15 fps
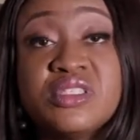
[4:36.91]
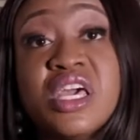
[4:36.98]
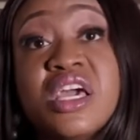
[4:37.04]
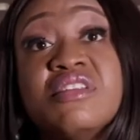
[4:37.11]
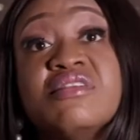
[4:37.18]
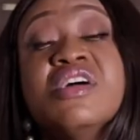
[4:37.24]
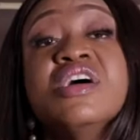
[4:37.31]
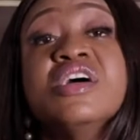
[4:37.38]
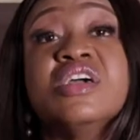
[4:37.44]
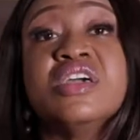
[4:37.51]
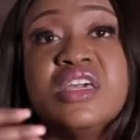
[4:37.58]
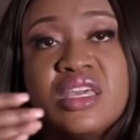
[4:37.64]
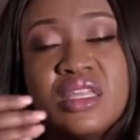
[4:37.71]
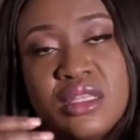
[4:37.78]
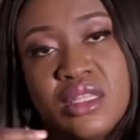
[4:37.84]
Then
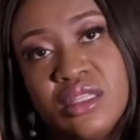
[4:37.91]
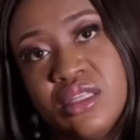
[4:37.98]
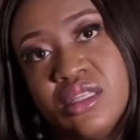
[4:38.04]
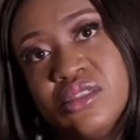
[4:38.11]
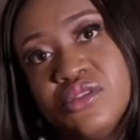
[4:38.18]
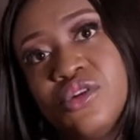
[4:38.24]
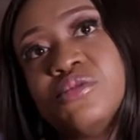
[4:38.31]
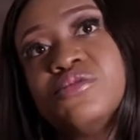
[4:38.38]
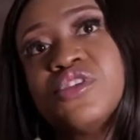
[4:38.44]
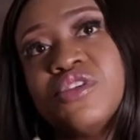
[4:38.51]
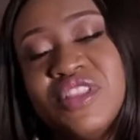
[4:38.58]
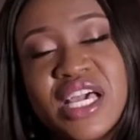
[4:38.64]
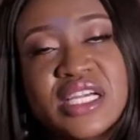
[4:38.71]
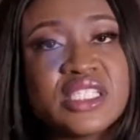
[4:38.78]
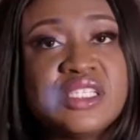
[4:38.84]
in terms of
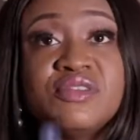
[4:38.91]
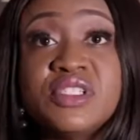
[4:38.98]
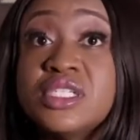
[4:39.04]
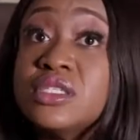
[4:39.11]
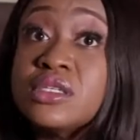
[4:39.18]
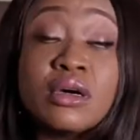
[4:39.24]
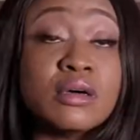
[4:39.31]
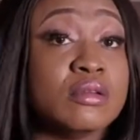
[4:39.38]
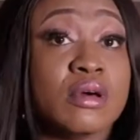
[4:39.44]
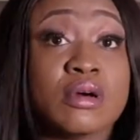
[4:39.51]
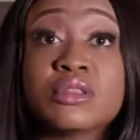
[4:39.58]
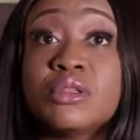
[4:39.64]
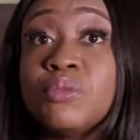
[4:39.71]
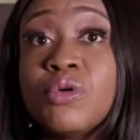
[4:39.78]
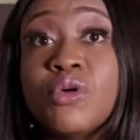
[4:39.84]
the activities,
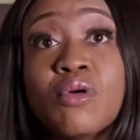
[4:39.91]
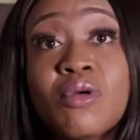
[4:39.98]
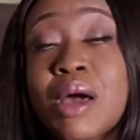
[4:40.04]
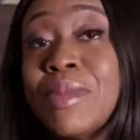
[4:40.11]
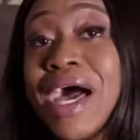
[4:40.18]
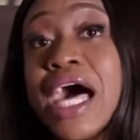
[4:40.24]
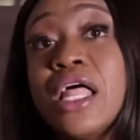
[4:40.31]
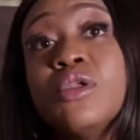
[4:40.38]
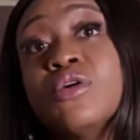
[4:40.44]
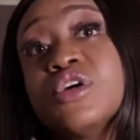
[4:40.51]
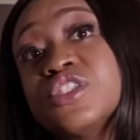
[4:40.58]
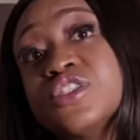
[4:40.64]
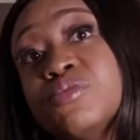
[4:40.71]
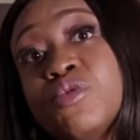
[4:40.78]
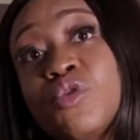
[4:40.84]
conduct the program. How long
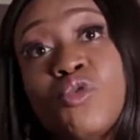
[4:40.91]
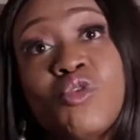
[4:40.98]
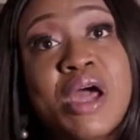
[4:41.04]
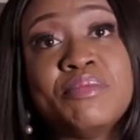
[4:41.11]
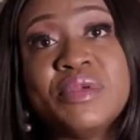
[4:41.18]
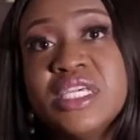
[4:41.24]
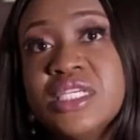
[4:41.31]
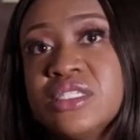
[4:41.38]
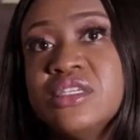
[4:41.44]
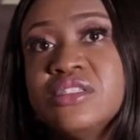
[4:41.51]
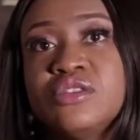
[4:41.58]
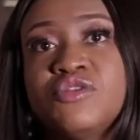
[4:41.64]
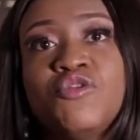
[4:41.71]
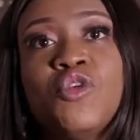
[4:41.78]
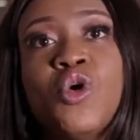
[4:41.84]
is the program? Is
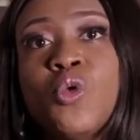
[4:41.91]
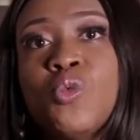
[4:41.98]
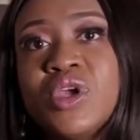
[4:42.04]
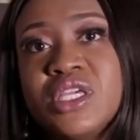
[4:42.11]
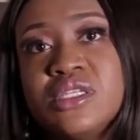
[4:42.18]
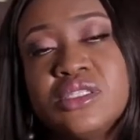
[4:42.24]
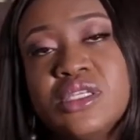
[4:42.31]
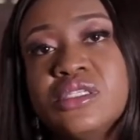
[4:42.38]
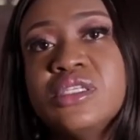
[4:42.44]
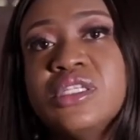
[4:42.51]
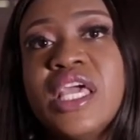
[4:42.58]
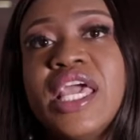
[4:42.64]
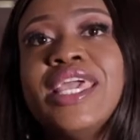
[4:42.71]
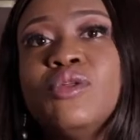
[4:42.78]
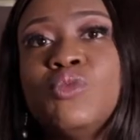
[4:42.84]
it 4 weeks? Is it
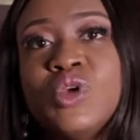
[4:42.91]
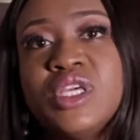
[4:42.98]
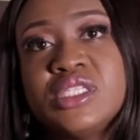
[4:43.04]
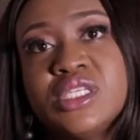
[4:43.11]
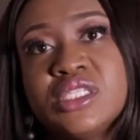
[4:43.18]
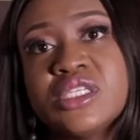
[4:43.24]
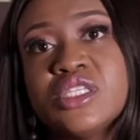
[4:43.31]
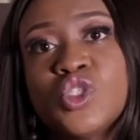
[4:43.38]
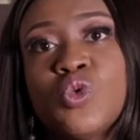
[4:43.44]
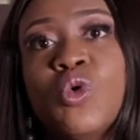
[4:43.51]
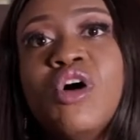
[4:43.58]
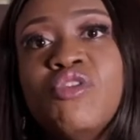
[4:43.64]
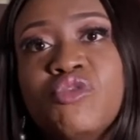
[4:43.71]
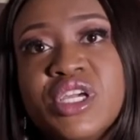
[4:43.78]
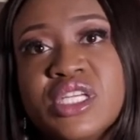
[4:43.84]
8 weeks? Is it
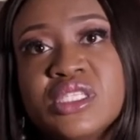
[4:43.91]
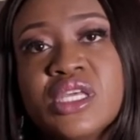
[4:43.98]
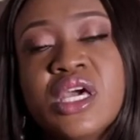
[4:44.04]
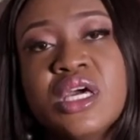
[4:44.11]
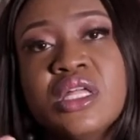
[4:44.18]
12 weeks?